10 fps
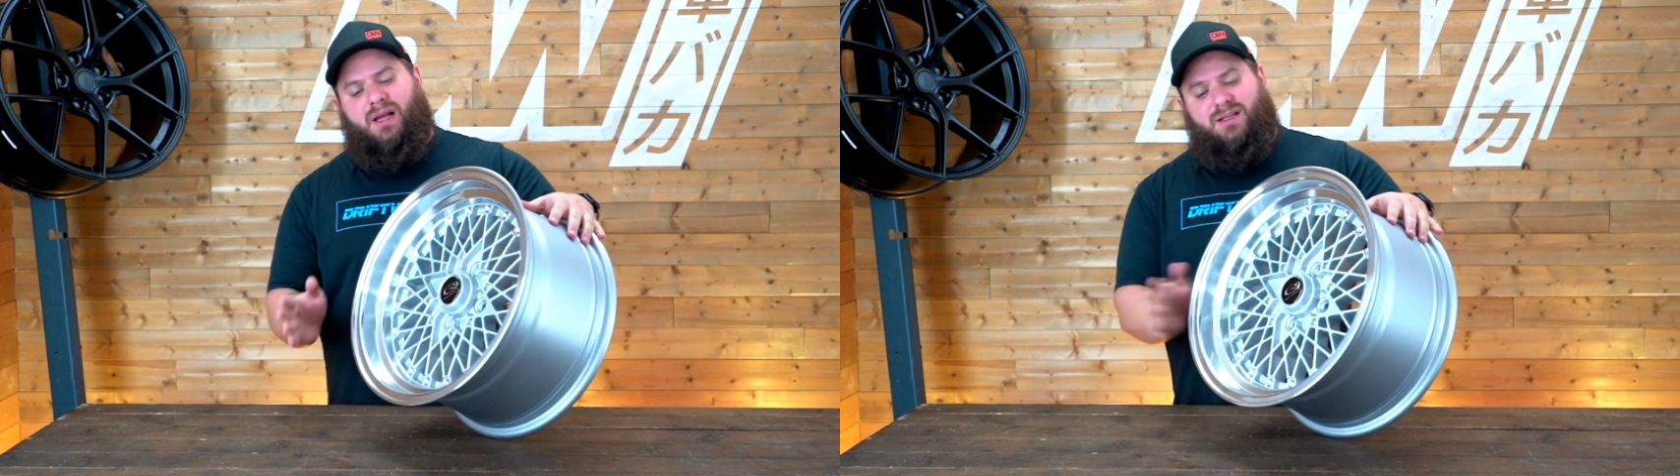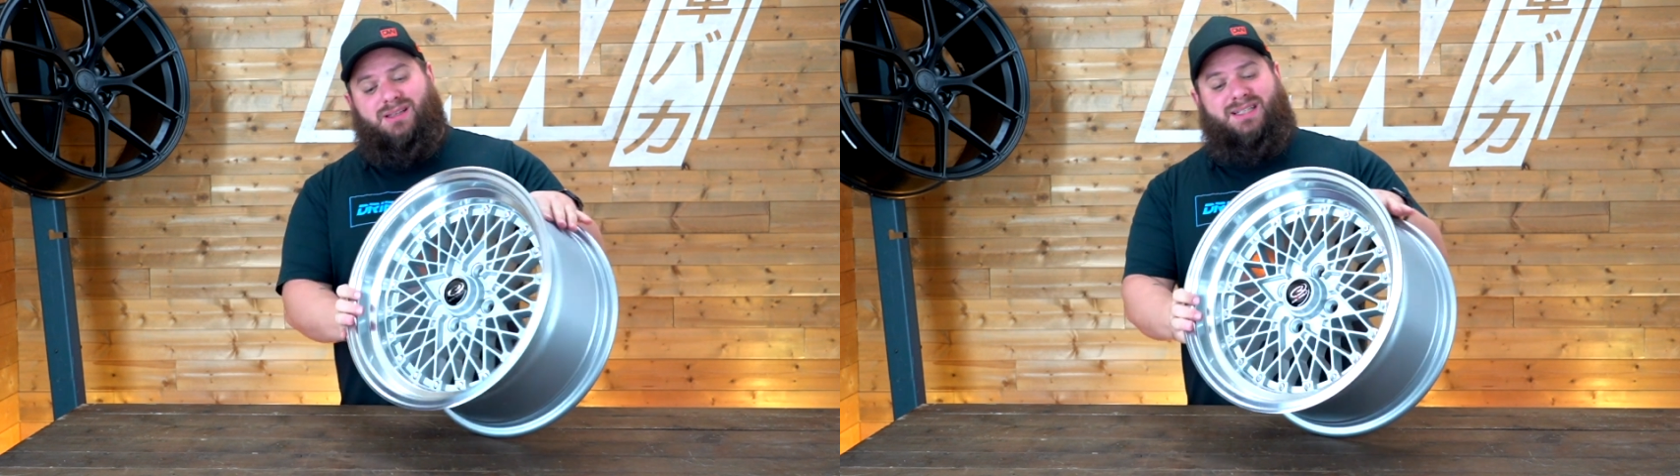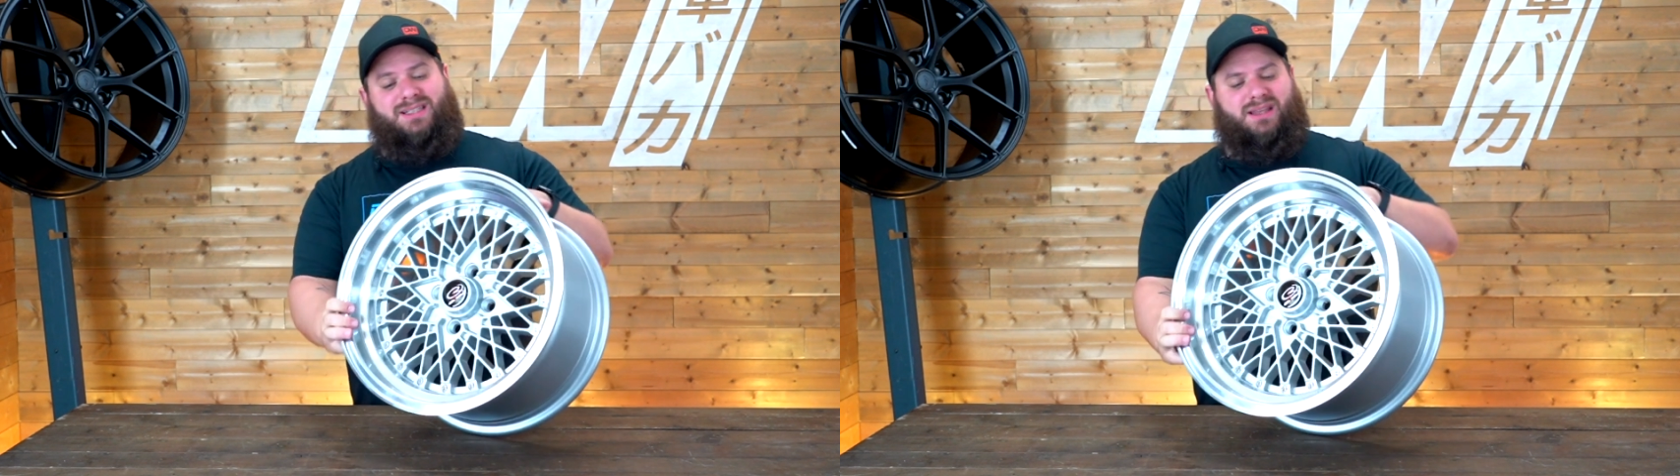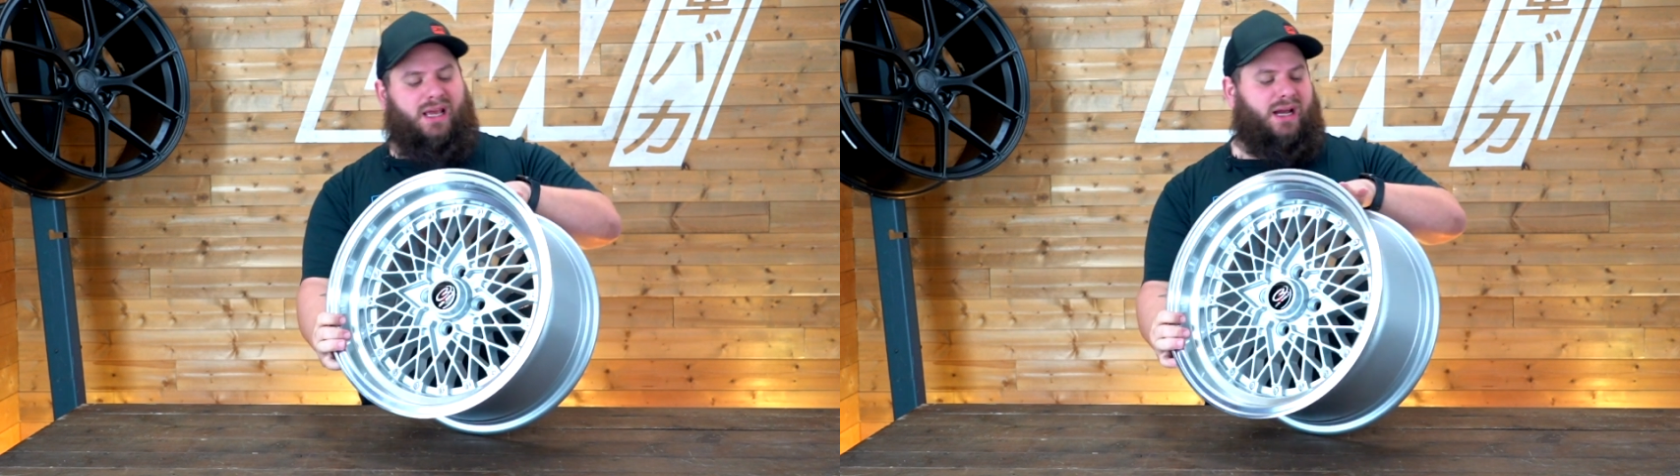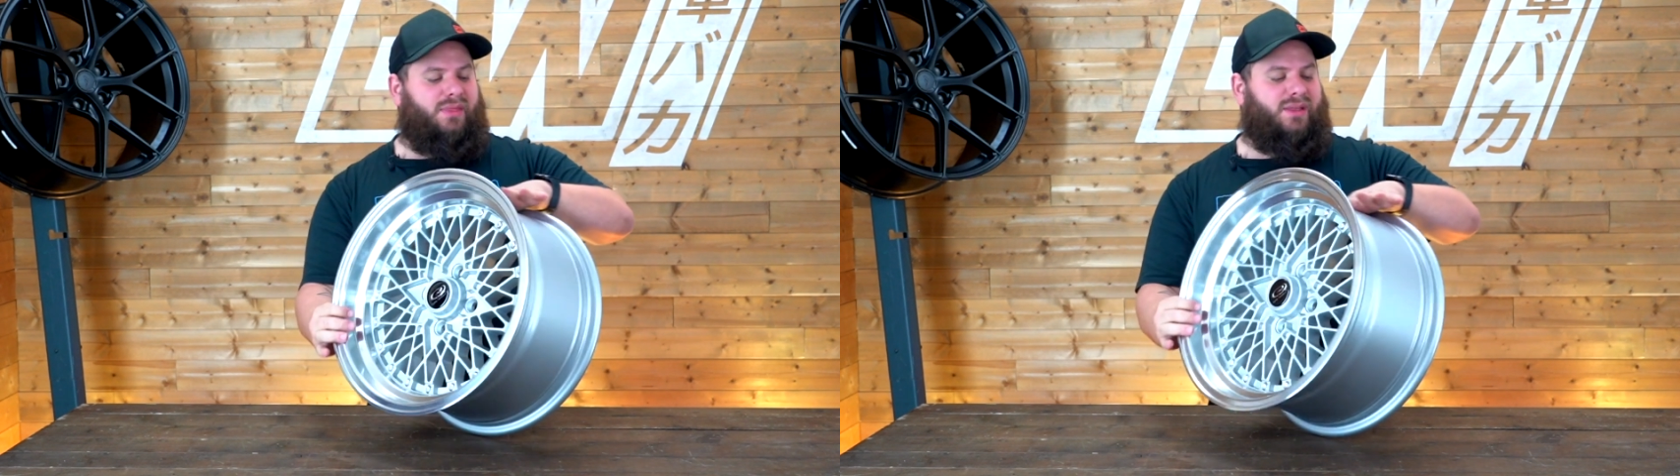So this is the
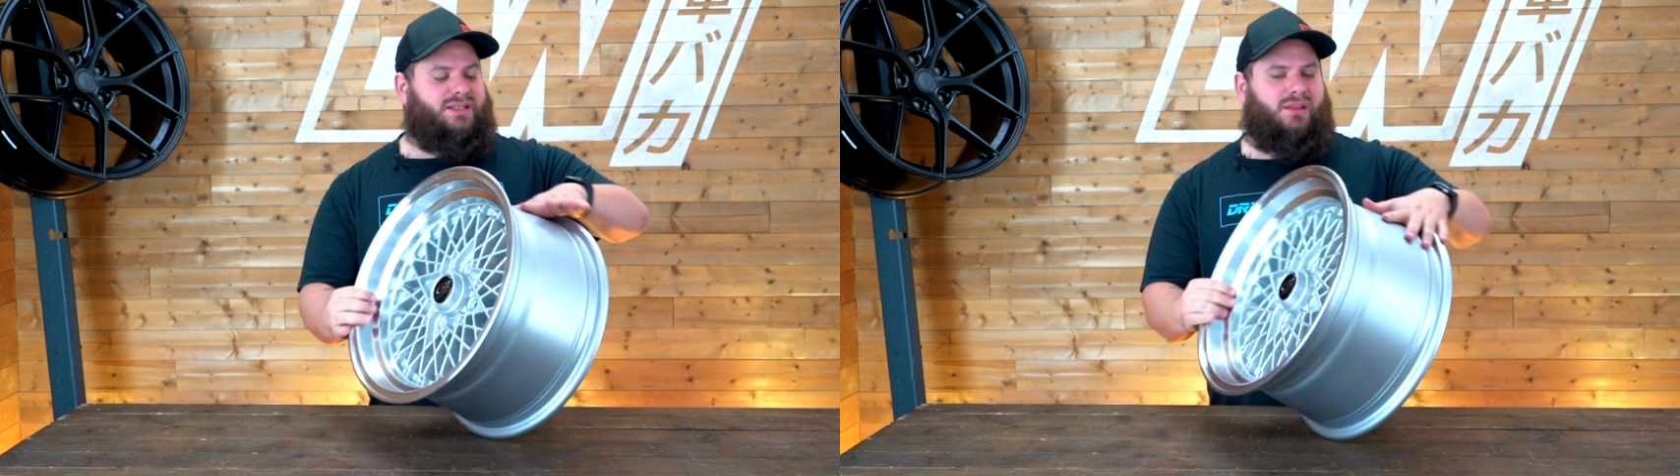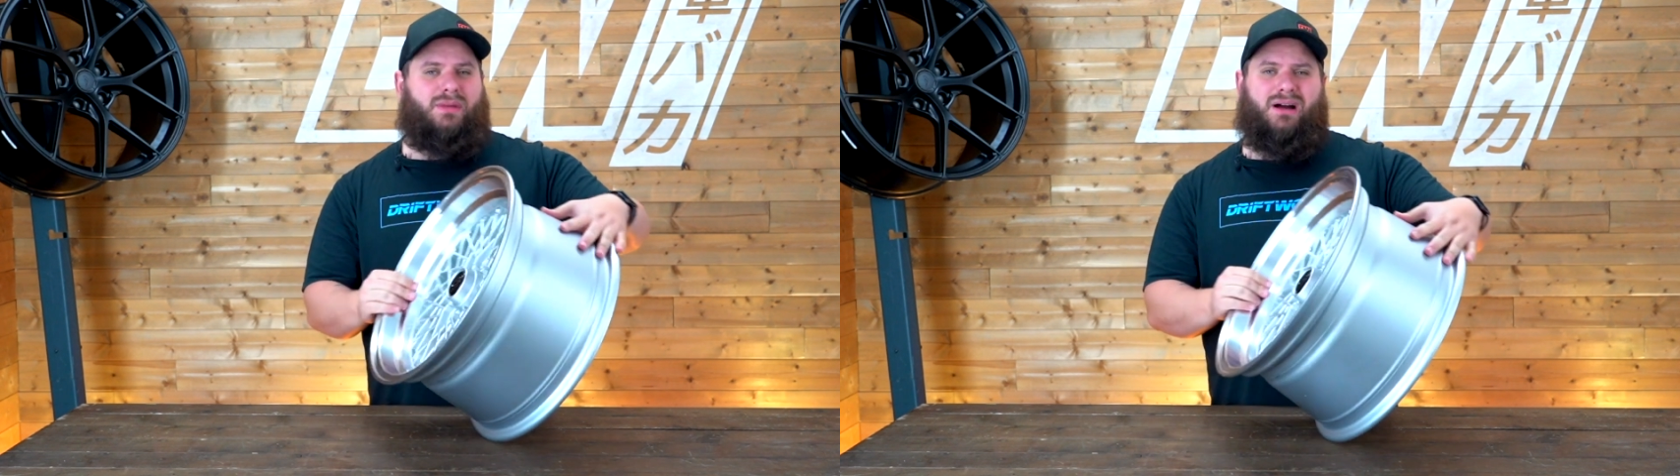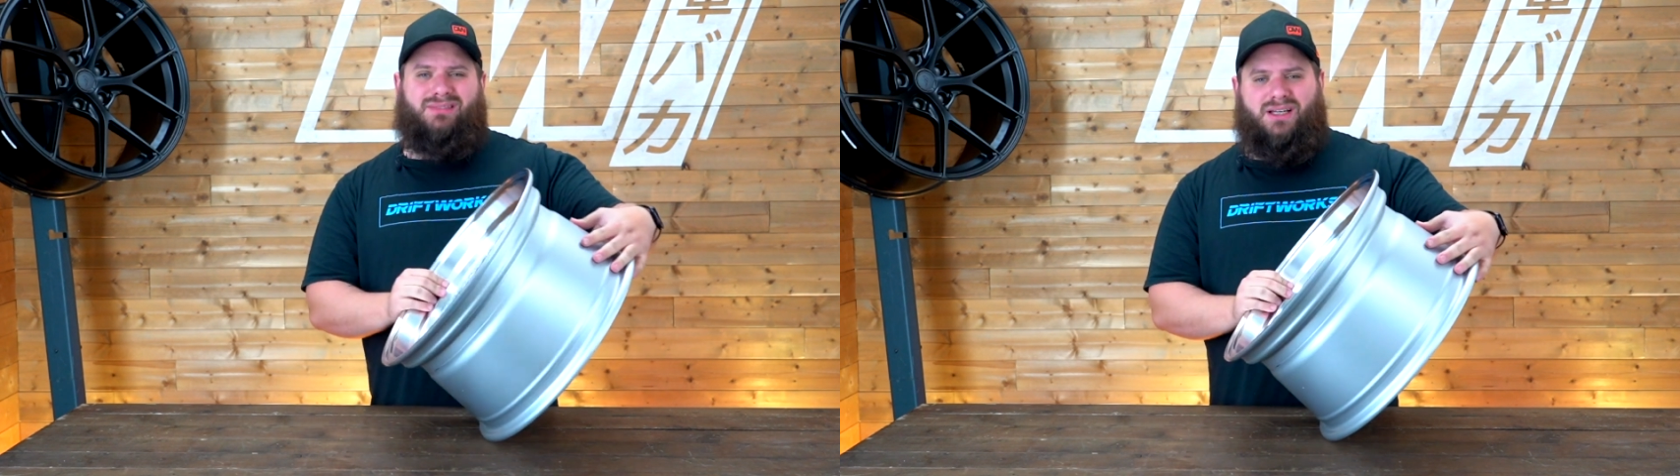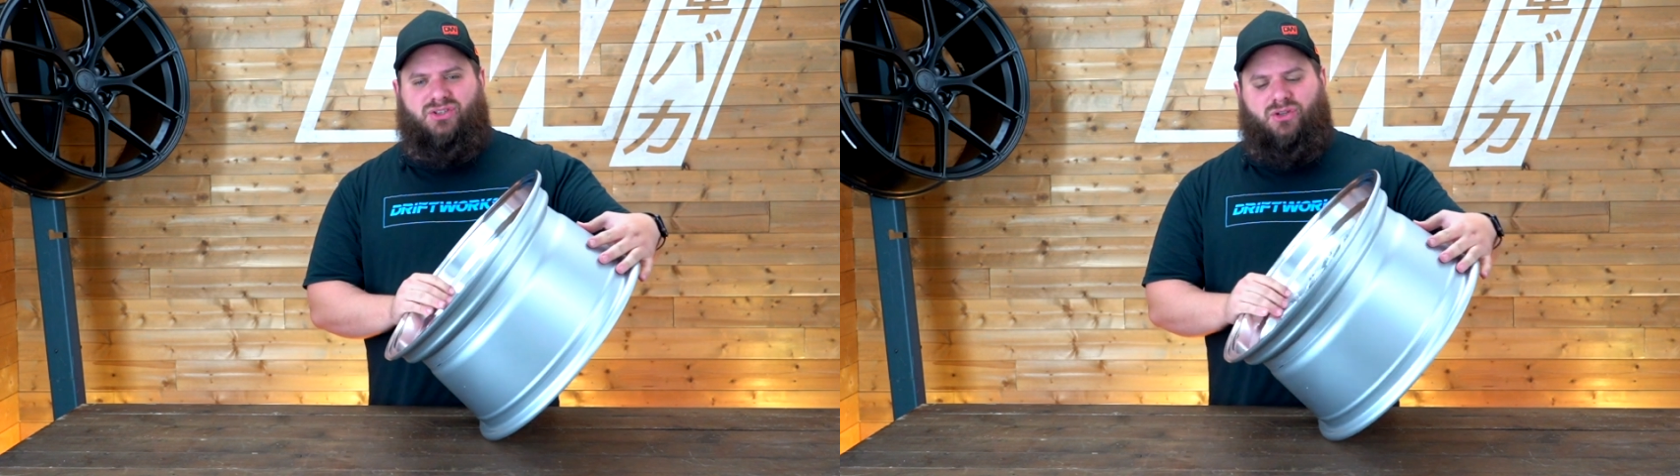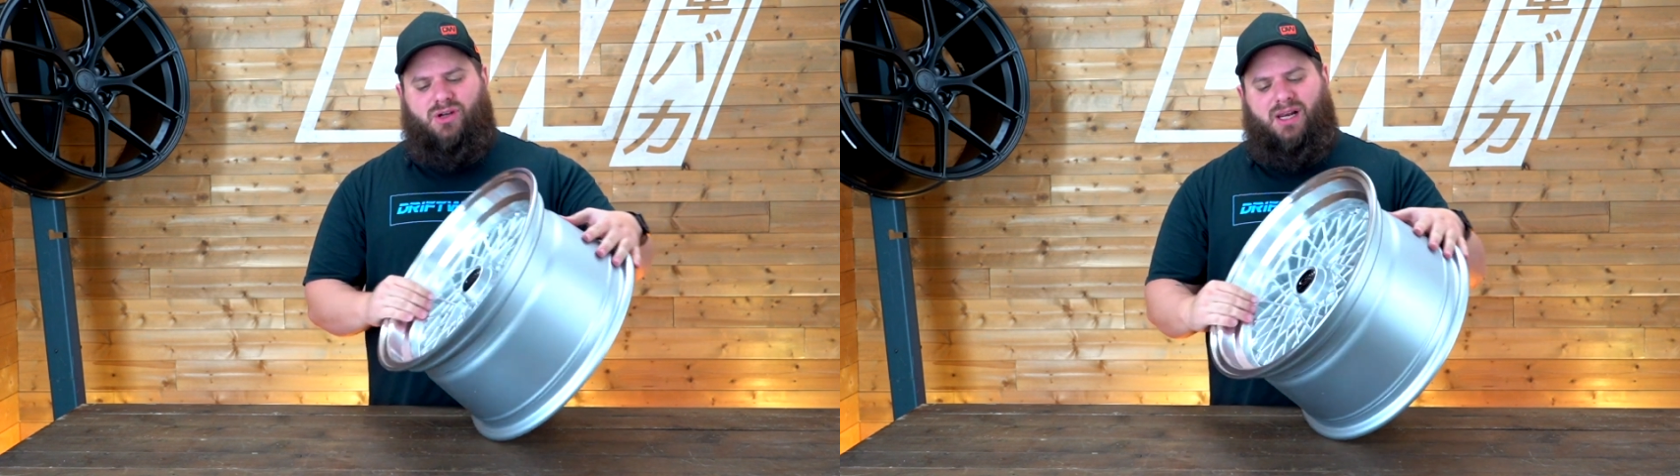8 and this is the amount of
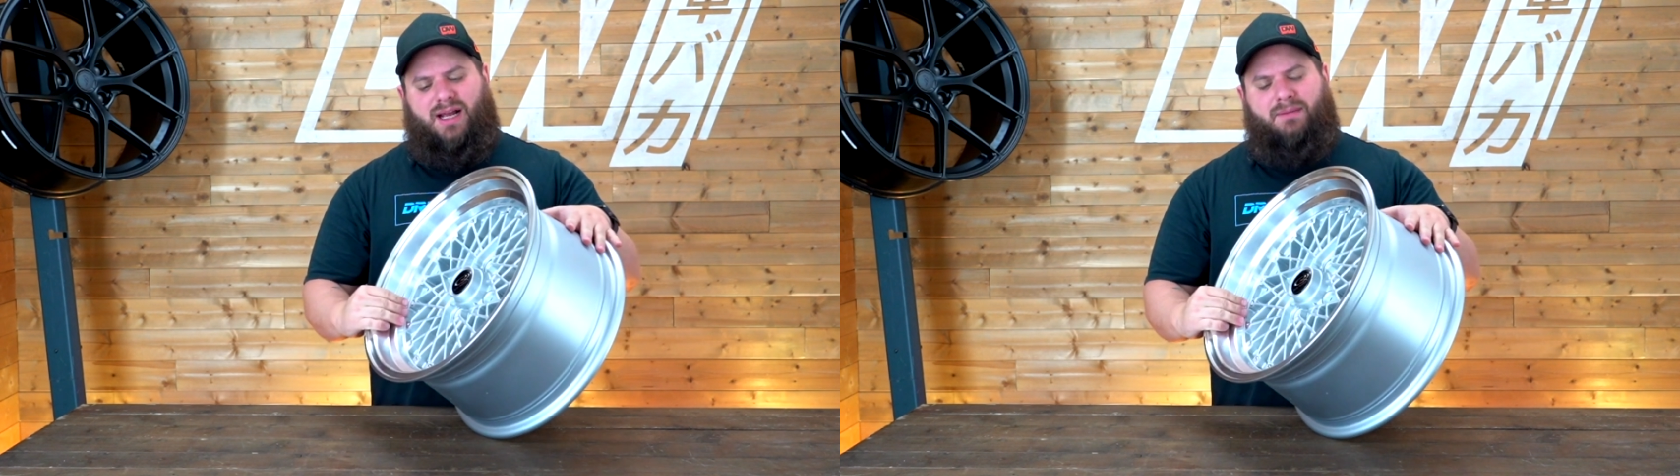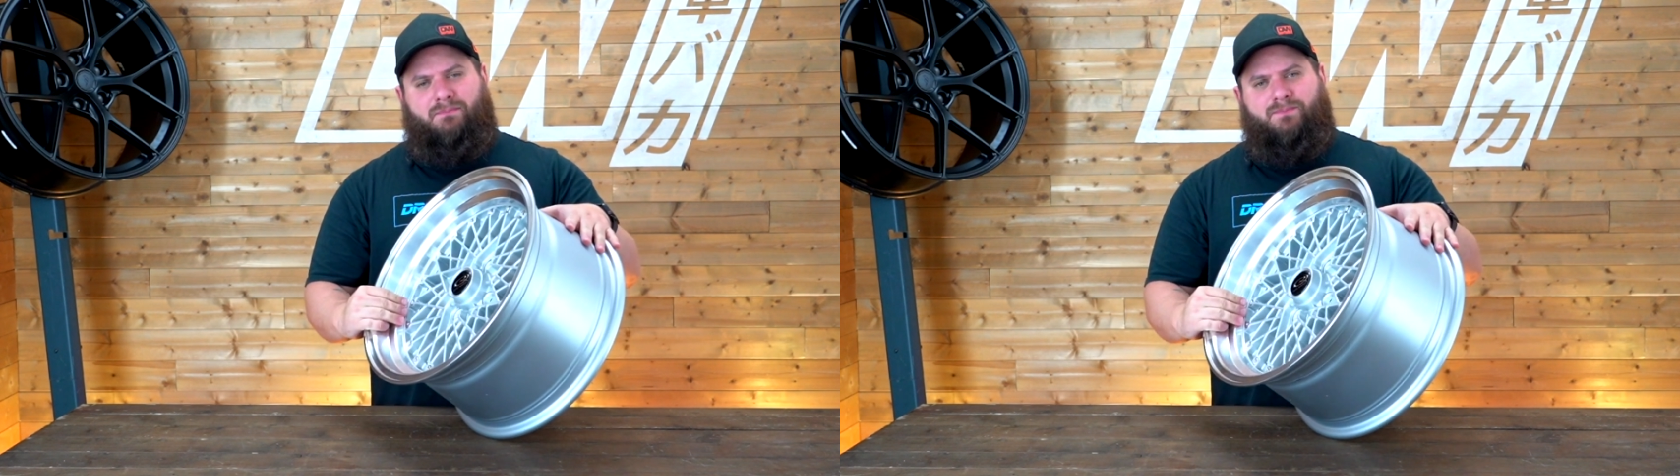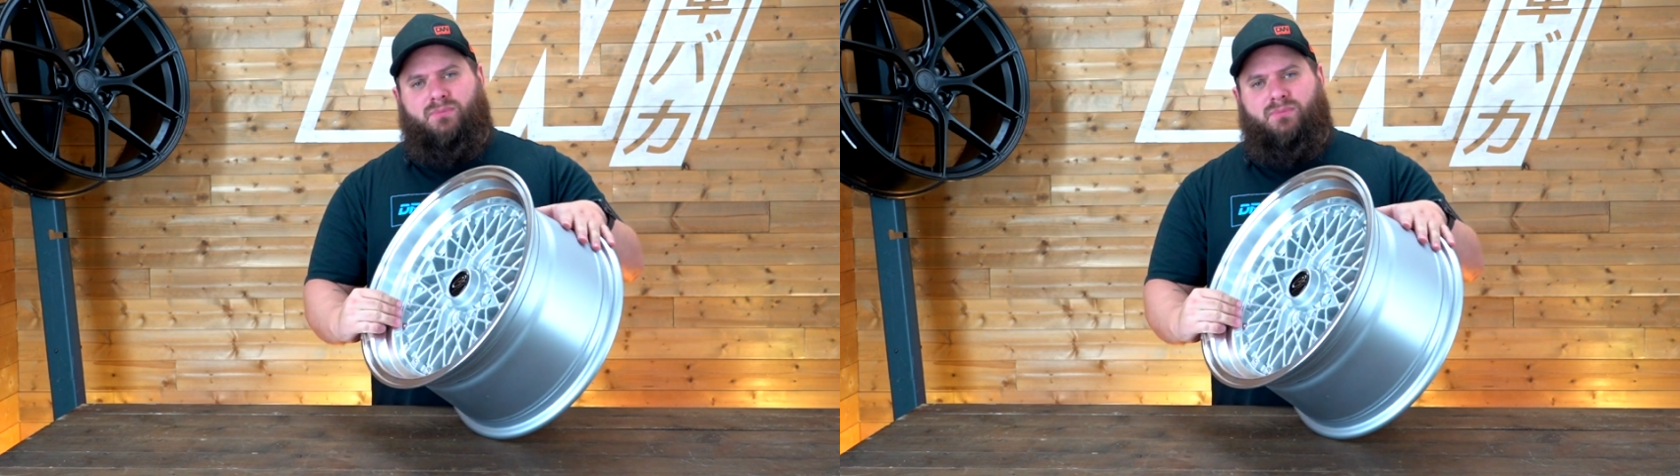dish you're going to get.